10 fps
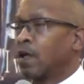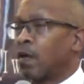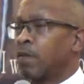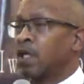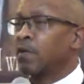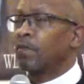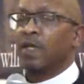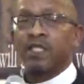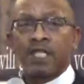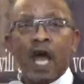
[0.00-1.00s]
I mean,
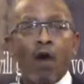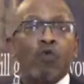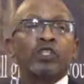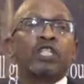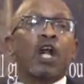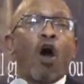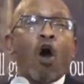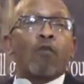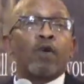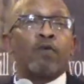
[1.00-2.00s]
he said, "I wish that
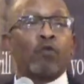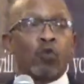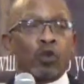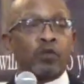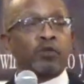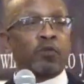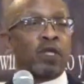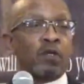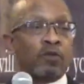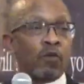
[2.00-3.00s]
all people would
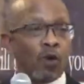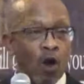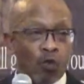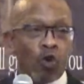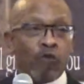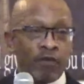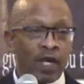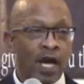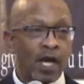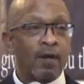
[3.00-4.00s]
speak a word for
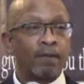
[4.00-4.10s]
God."